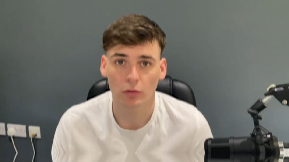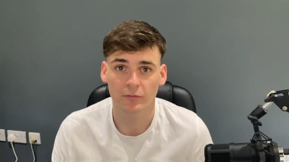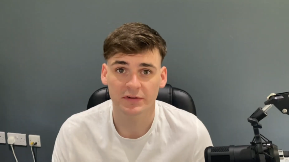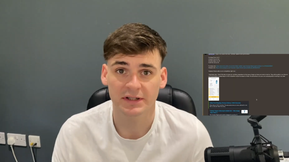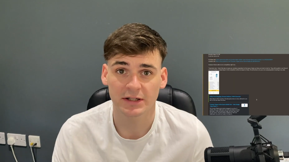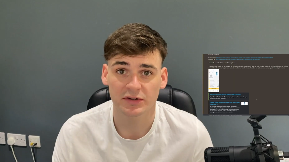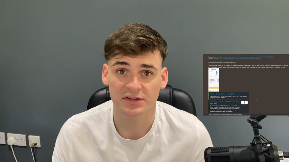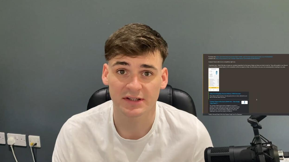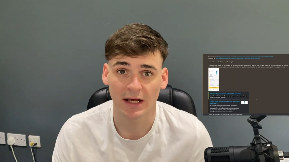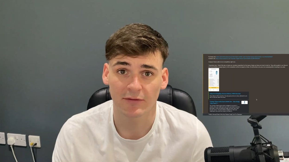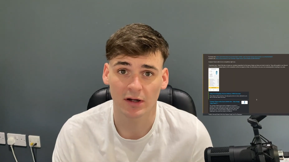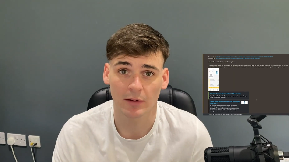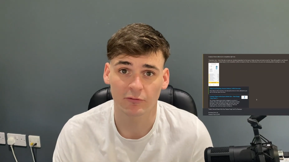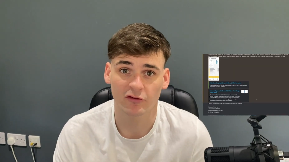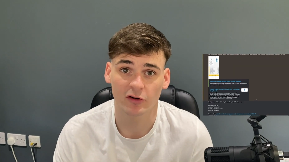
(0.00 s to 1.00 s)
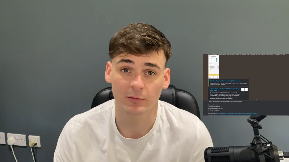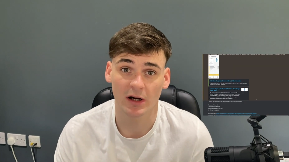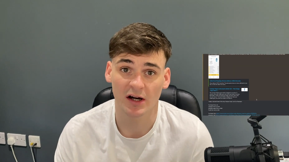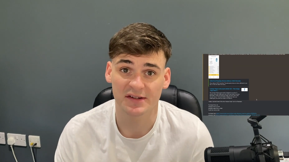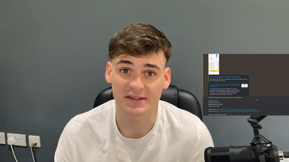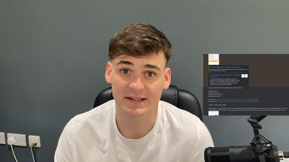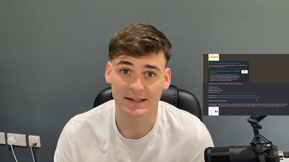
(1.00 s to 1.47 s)
All of the deals today have come from
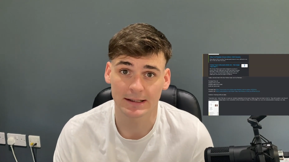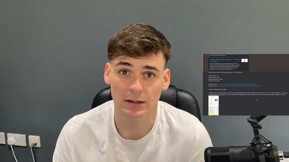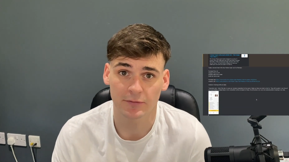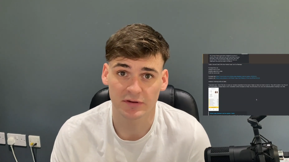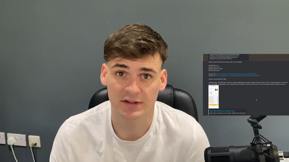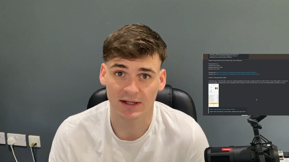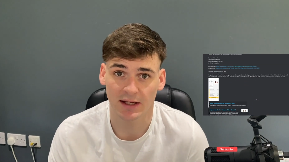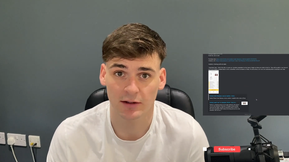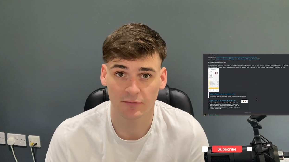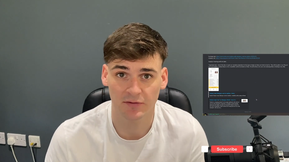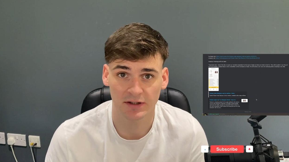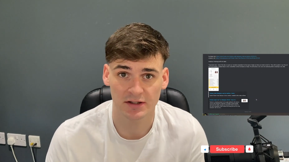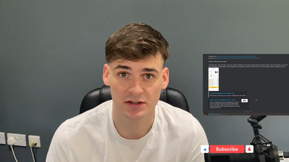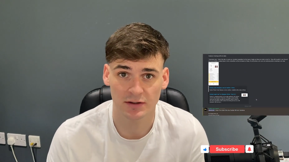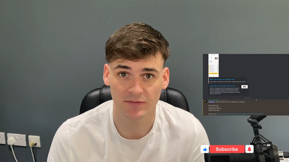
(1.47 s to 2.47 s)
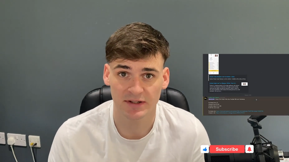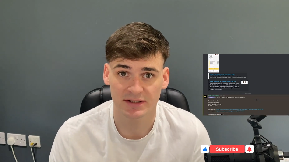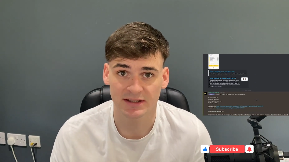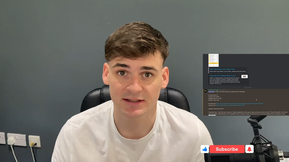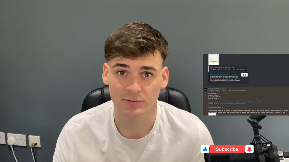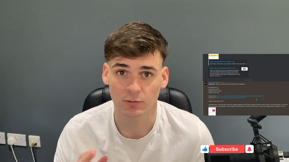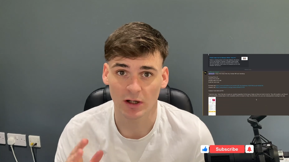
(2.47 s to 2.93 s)
our Deal of the Day feature.
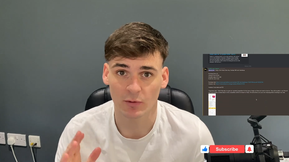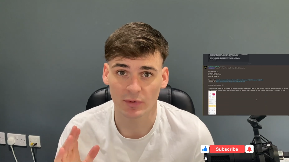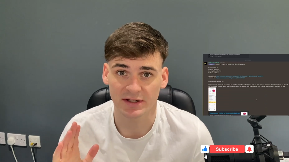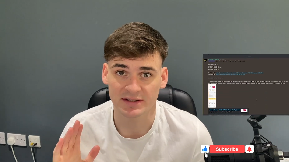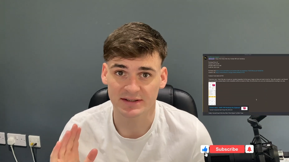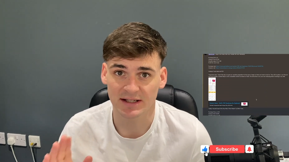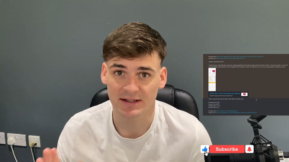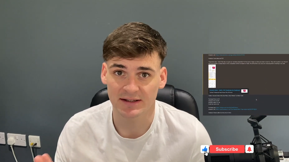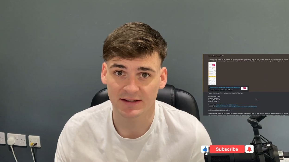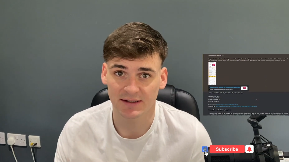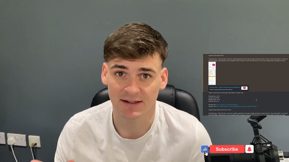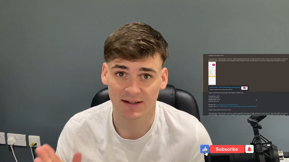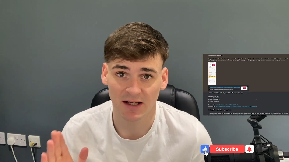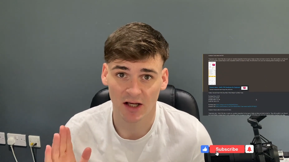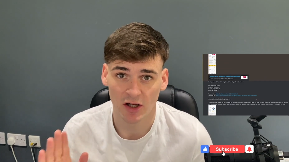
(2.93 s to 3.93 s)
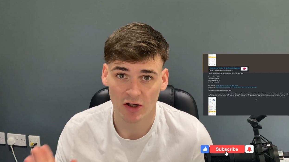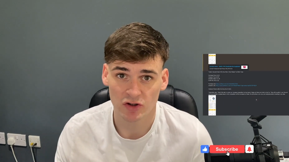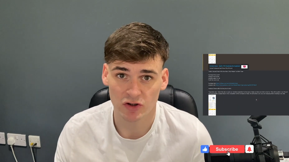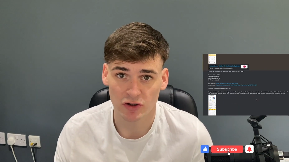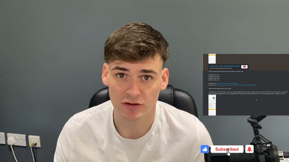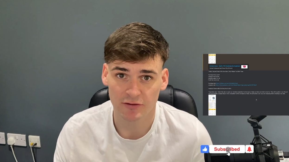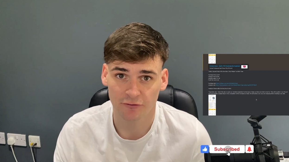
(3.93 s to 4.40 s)
This is where we send in
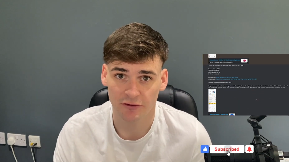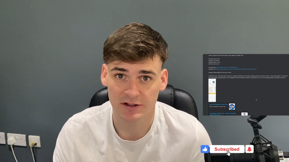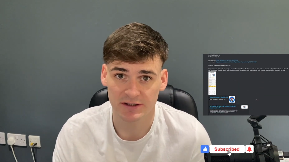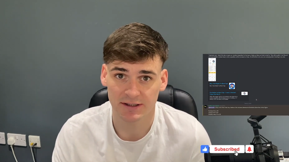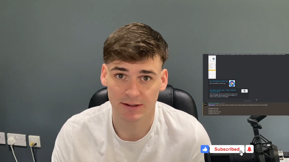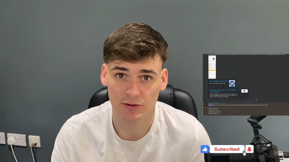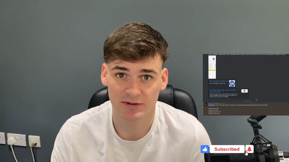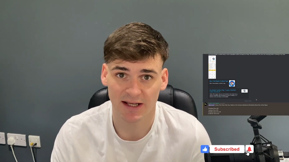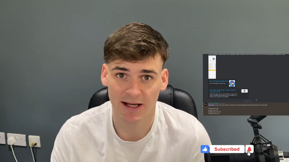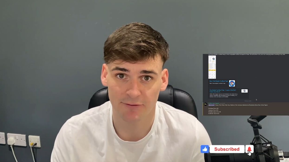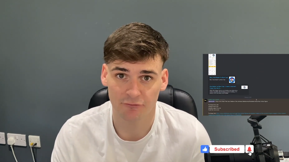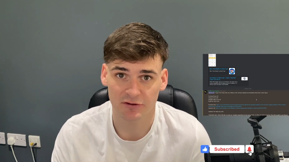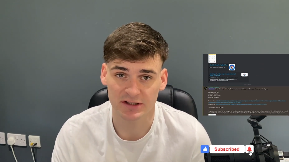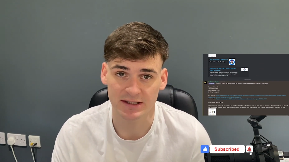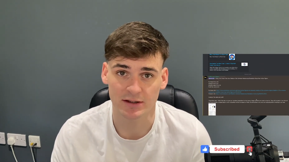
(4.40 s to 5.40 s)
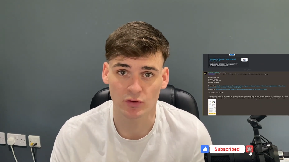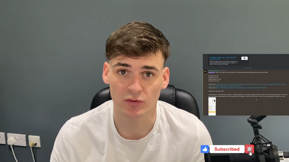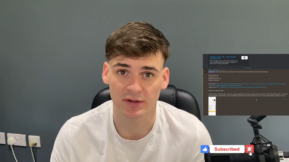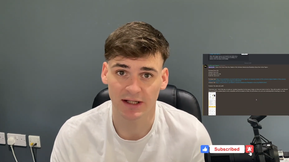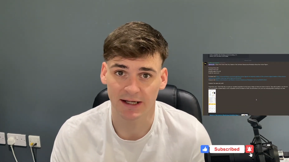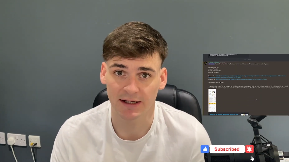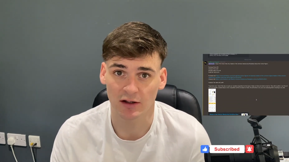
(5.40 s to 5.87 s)
two to three deals every single
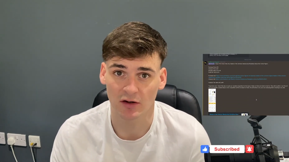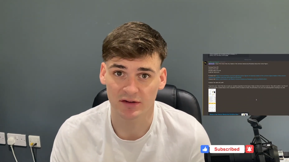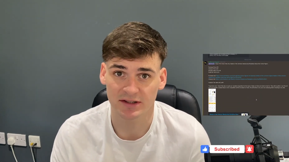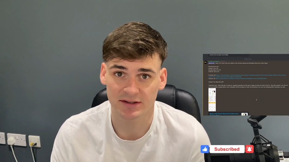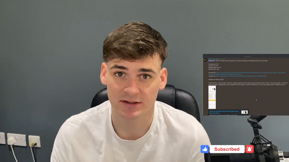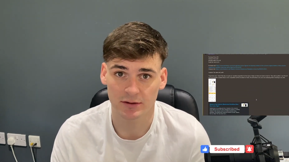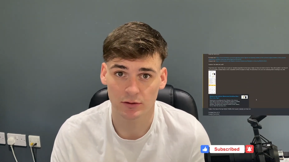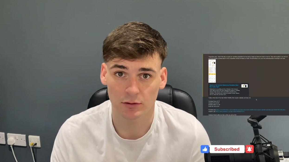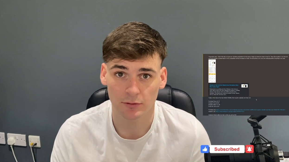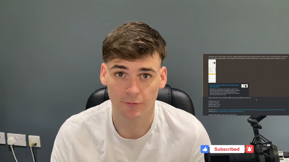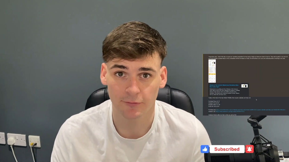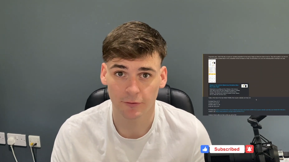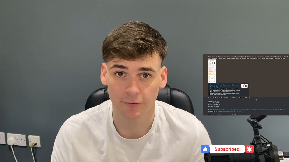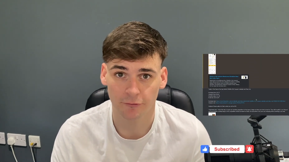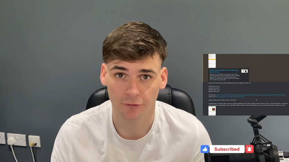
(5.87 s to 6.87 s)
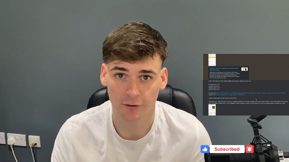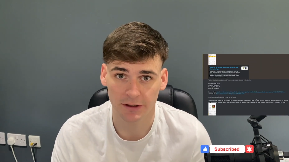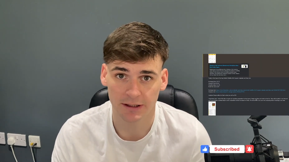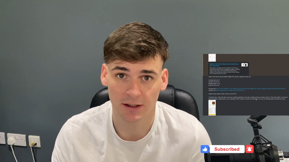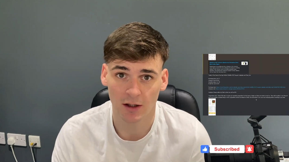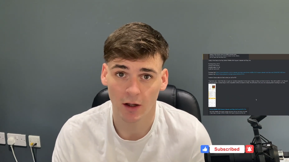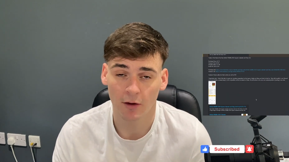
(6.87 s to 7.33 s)
day in our Discord for
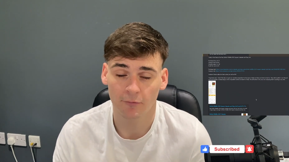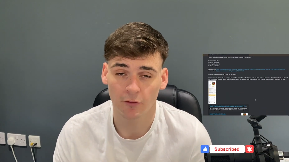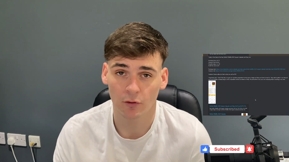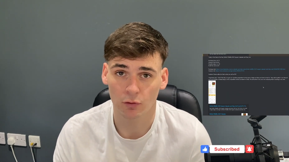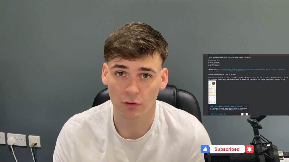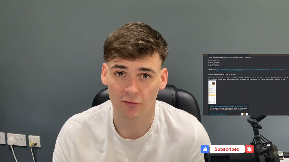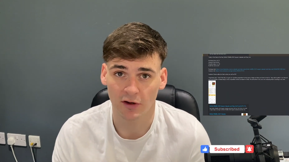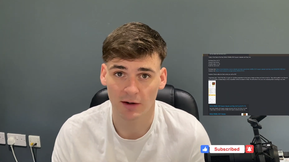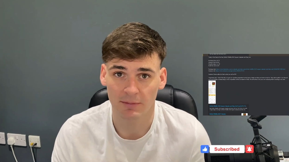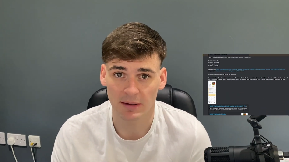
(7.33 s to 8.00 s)
free for all of our